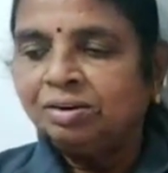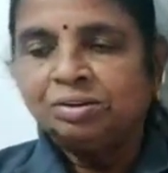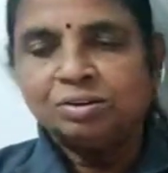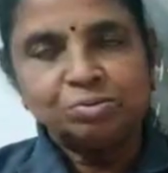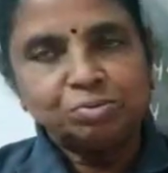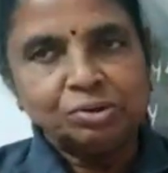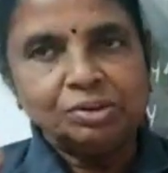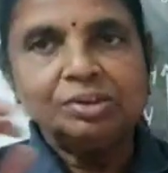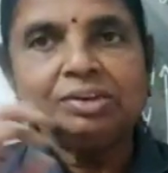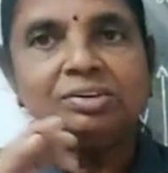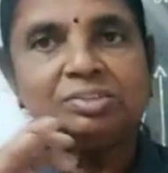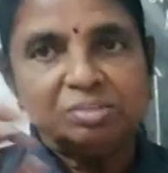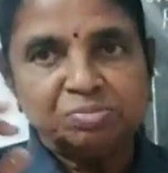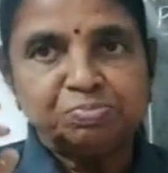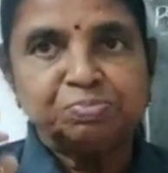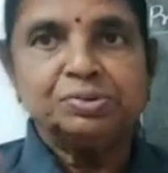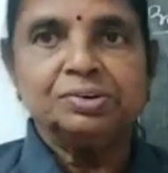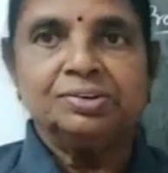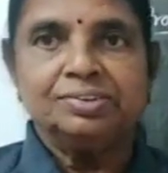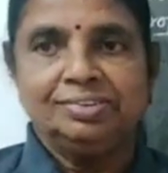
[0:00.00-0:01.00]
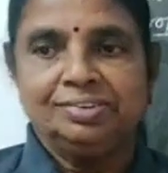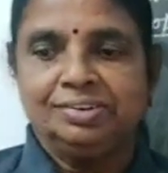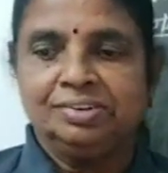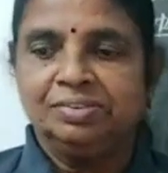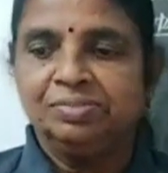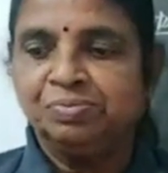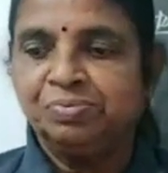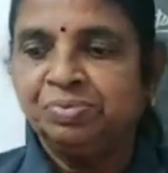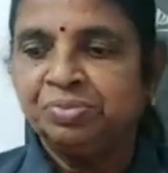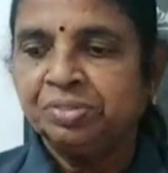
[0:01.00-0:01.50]
to each
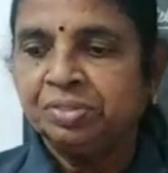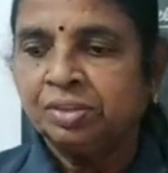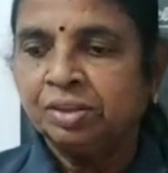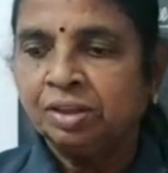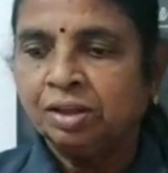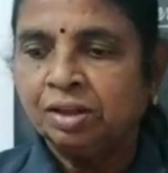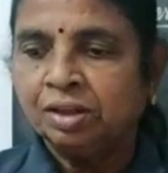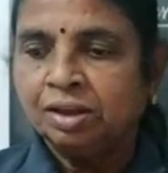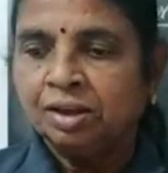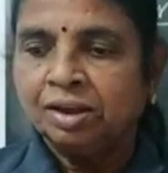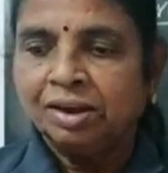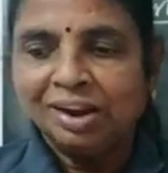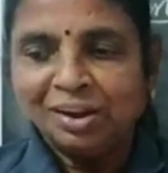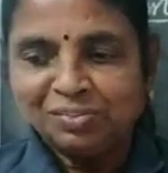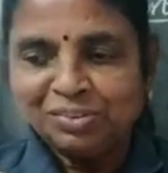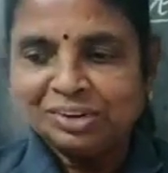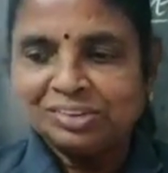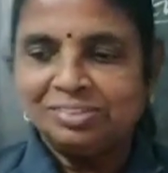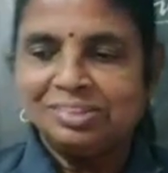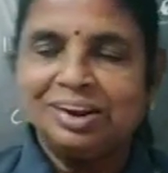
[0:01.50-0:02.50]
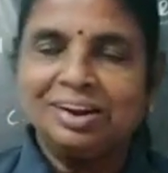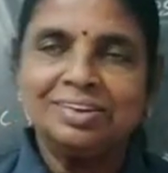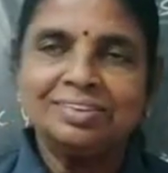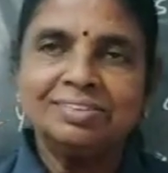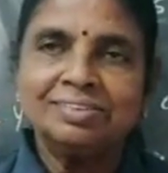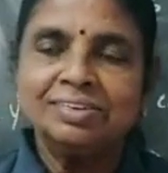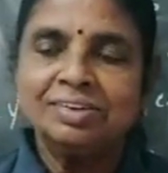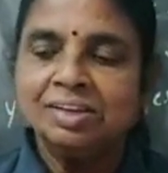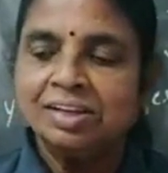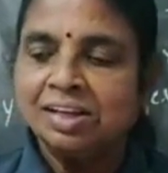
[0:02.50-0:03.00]
person.
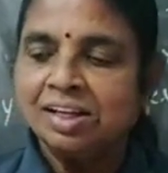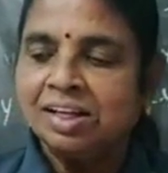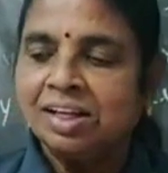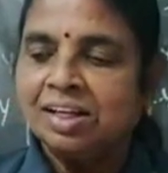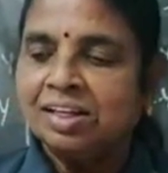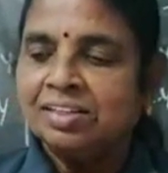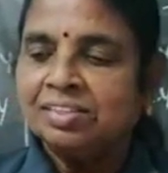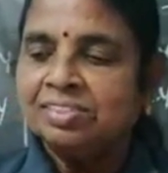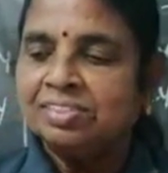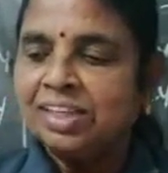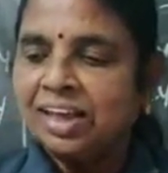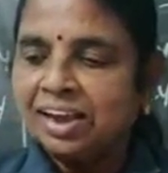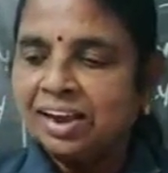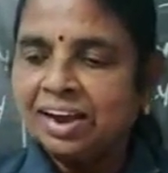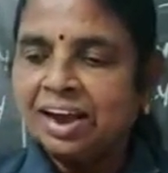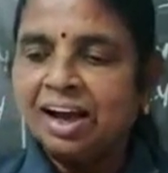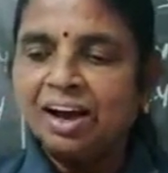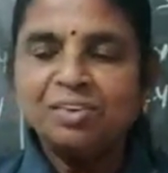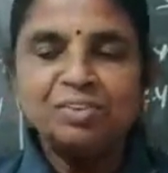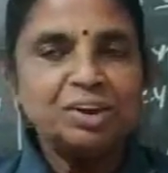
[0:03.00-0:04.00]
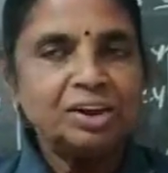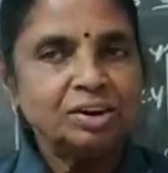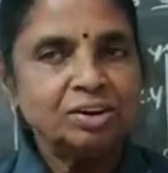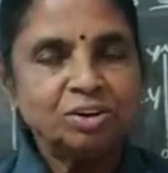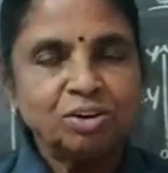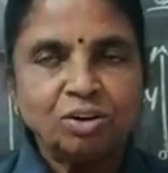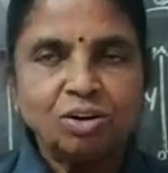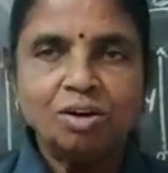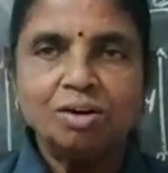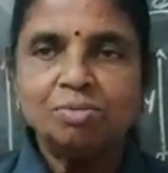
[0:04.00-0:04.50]
Nevertheless, they have
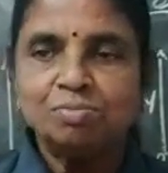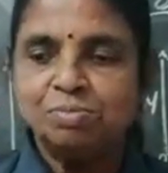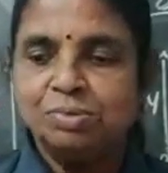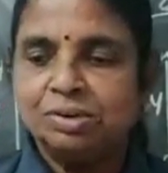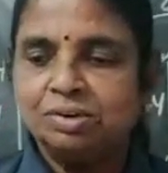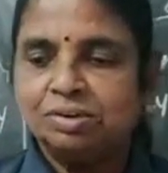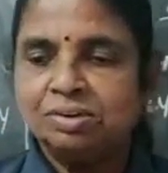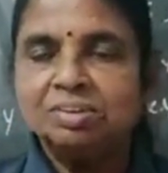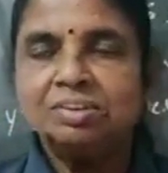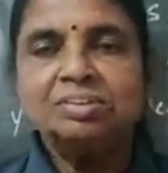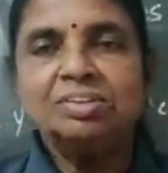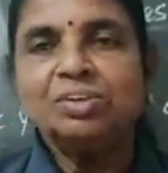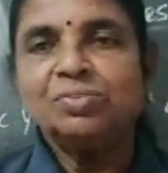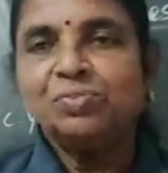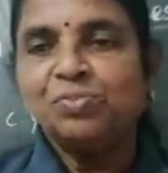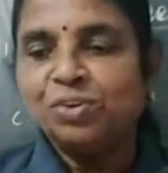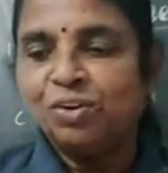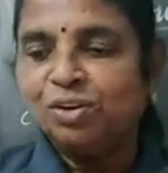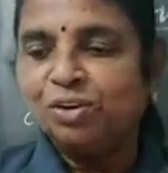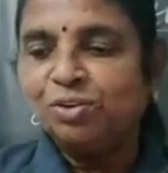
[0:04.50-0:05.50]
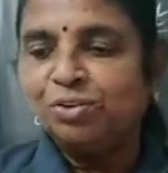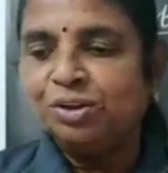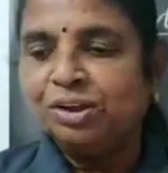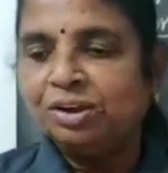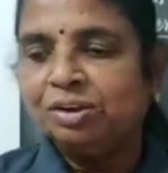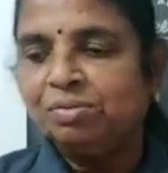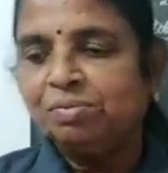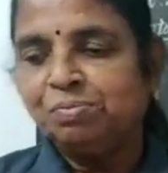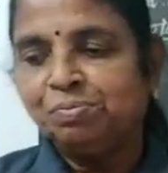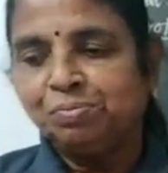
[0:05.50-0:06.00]
in common the
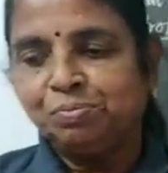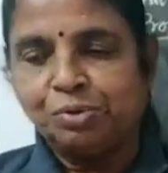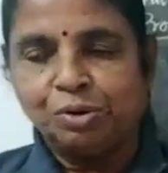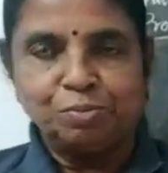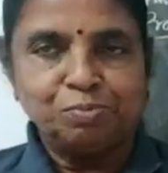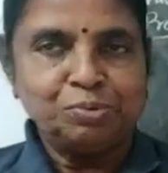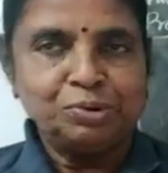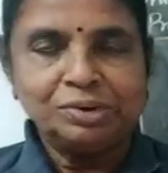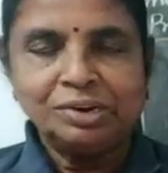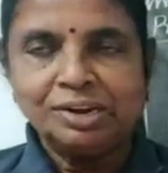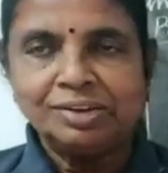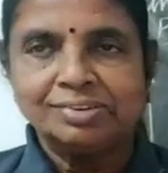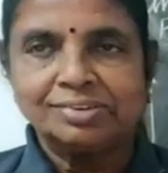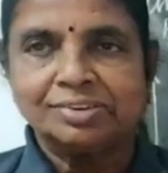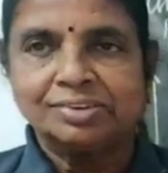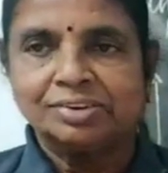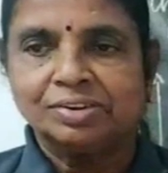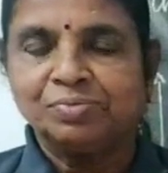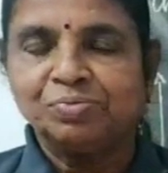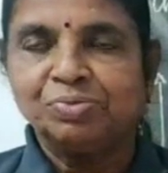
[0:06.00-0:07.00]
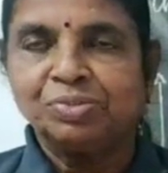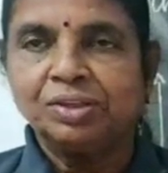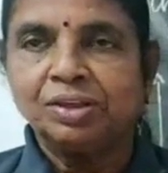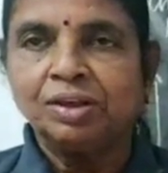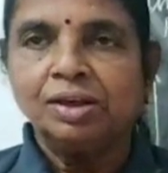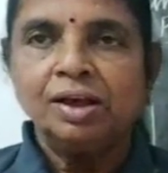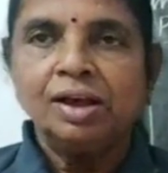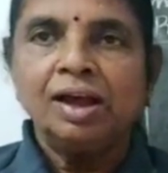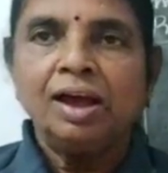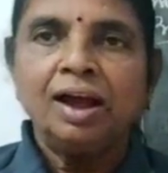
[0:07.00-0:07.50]
following properties.
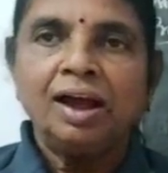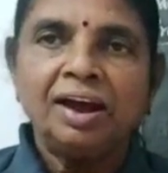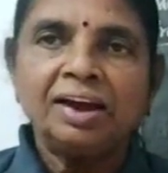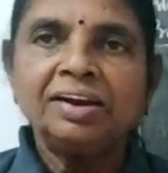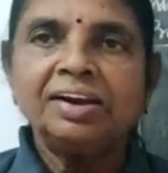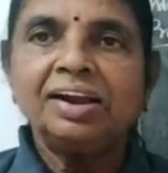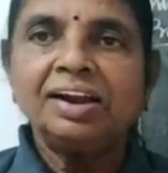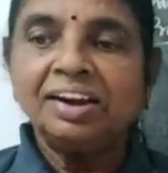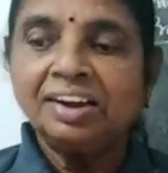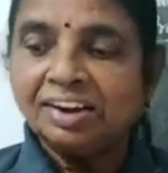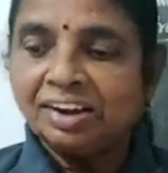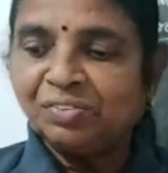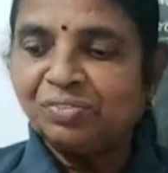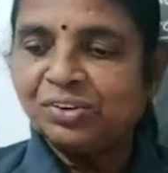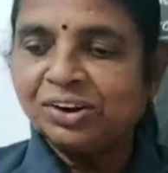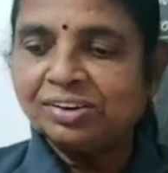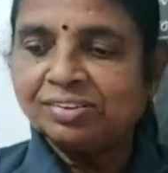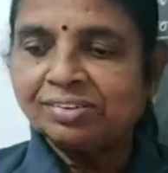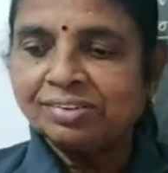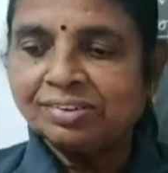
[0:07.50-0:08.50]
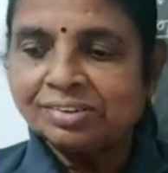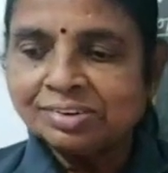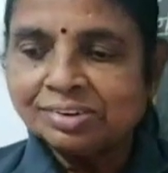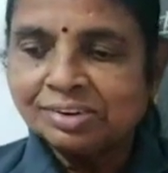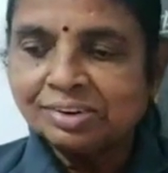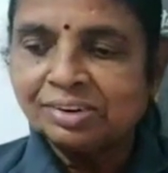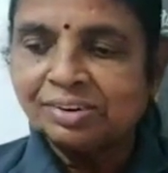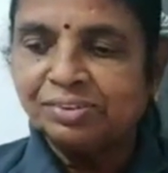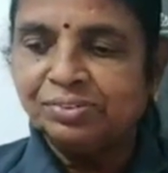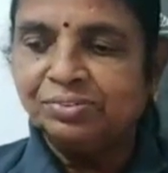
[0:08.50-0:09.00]
An indifference
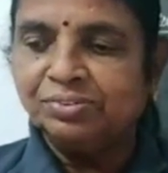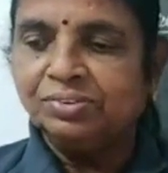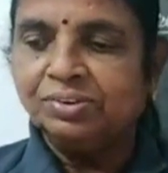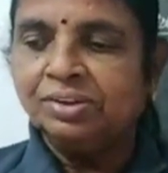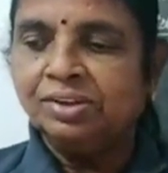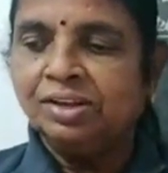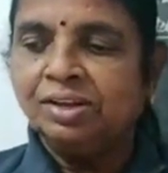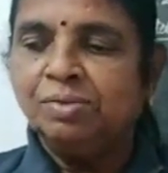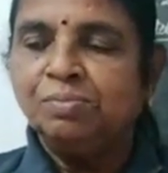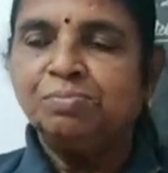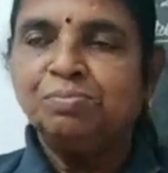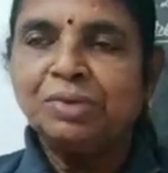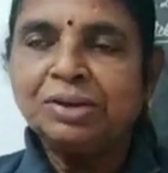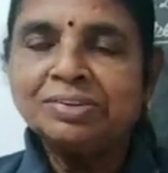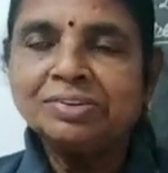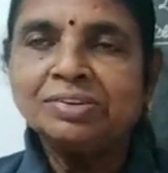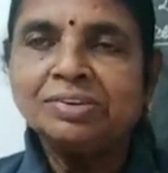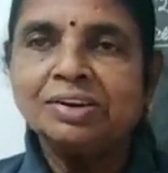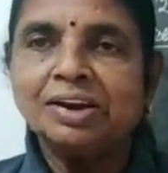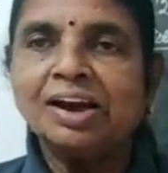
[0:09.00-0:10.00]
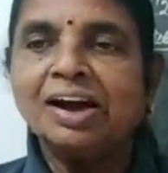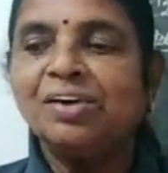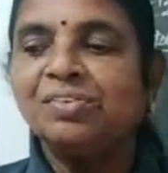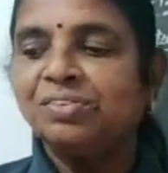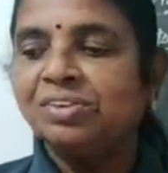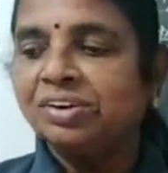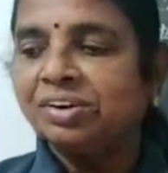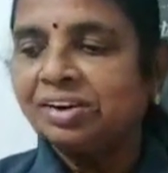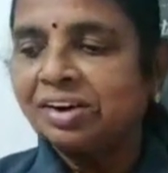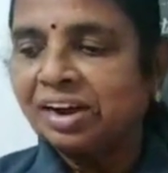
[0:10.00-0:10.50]
curve must
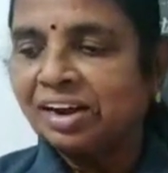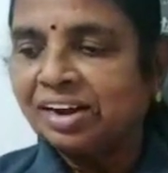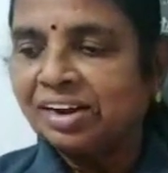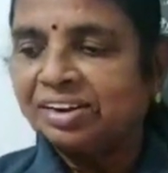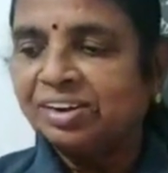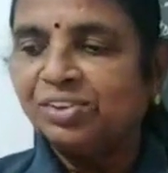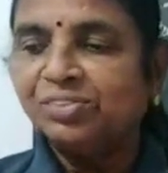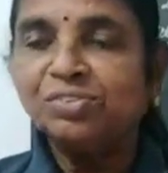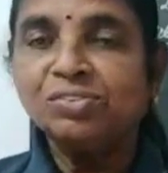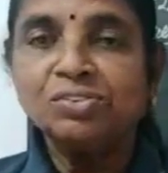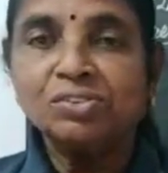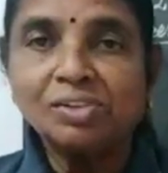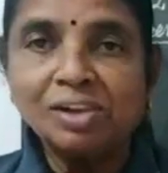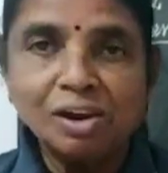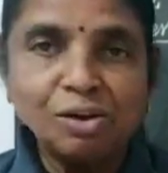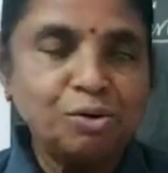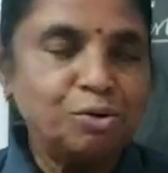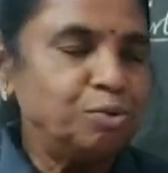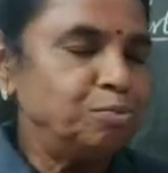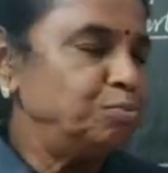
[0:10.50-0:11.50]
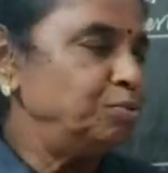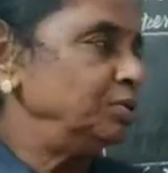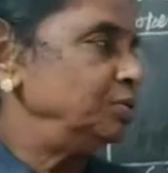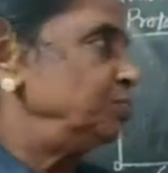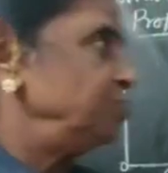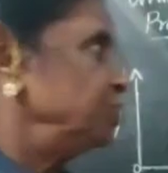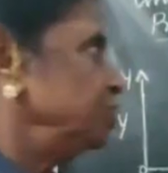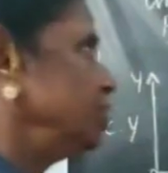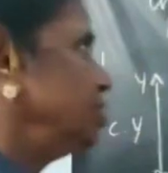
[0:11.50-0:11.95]
have negative slope.